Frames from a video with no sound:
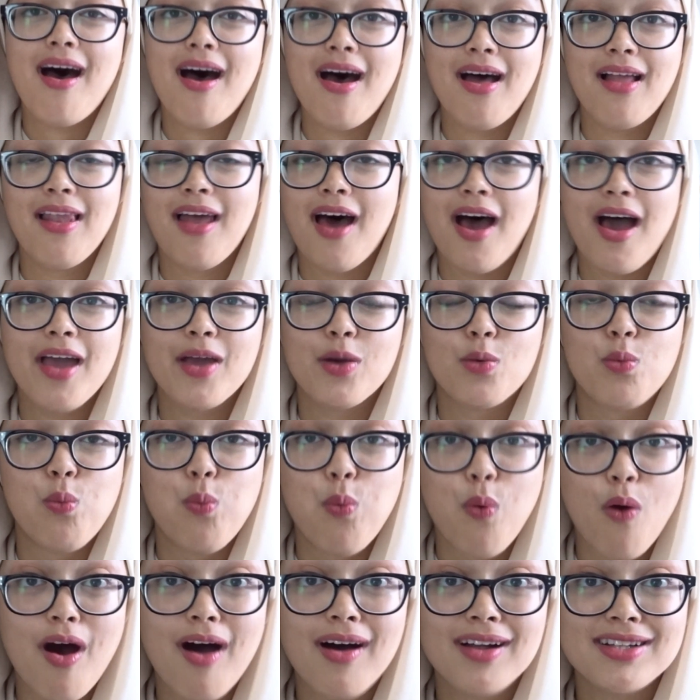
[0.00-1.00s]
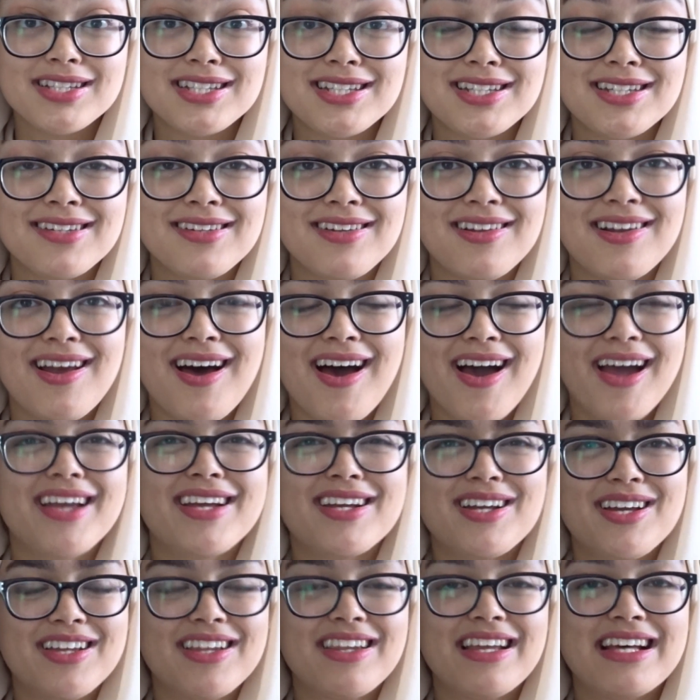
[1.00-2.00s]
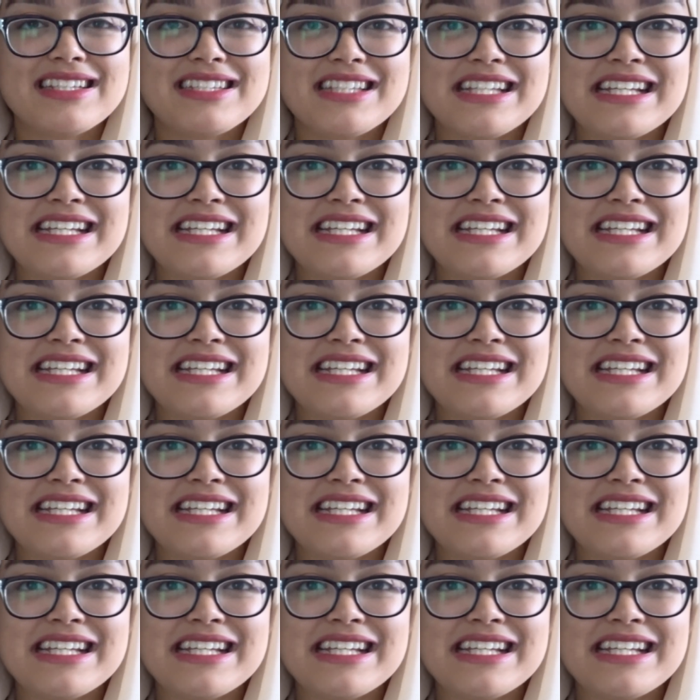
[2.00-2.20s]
Like what? Like, that's